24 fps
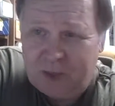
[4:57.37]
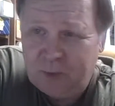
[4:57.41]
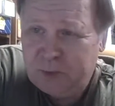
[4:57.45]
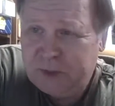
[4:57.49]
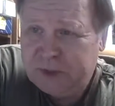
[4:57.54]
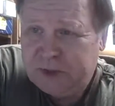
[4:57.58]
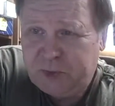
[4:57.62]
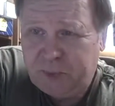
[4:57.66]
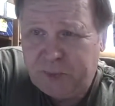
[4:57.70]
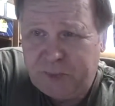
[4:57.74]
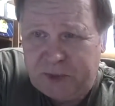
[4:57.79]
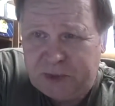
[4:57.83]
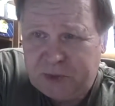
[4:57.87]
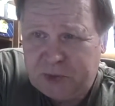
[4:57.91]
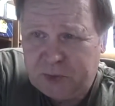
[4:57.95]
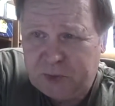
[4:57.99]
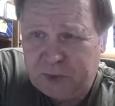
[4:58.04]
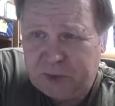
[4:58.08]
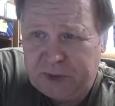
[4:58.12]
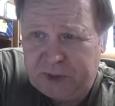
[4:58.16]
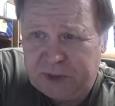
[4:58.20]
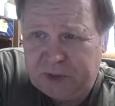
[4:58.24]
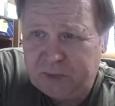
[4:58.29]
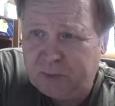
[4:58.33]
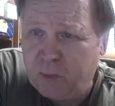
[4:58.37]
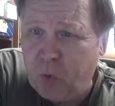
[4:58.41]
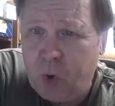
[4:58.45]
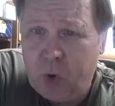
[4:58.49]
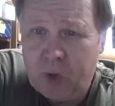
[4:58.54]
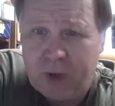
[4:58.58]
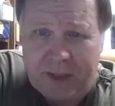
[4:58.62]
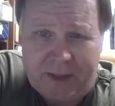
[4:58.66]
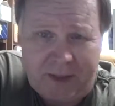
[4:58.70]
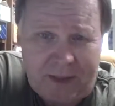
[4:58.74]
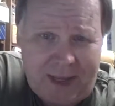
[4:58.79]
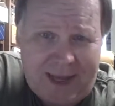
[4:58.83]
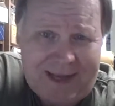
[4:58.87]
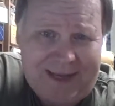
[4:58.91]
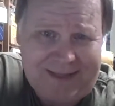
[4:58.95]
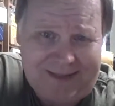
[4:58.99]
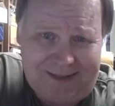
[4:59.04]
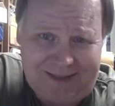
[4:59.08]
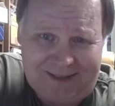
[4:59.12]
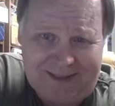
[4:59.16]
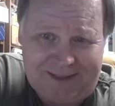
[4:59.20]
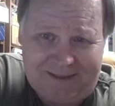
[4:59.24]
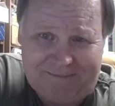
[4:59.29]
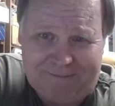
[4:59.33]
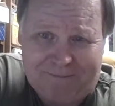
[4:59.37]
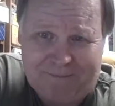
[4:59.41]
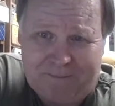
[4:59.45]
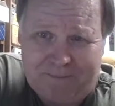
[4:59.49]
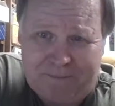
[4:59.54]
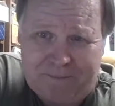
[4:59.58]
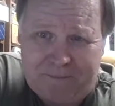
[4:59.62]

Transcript: Which mystery is more unlikely?